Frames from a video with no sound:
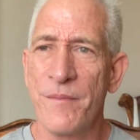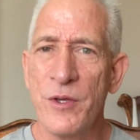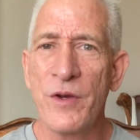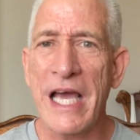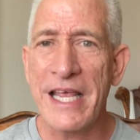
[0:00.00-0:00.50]

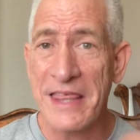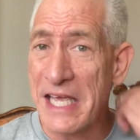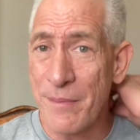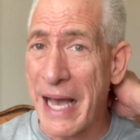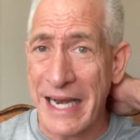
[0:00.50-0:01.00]
You got to
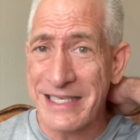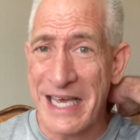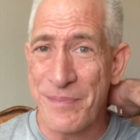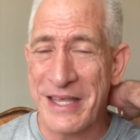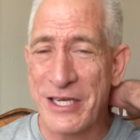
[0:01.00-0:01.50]
think about it
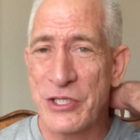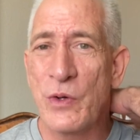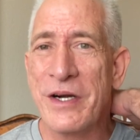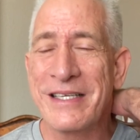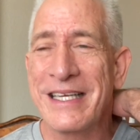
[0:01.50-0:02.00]
type thing,
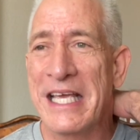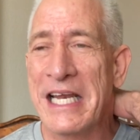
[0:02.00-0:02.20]
short.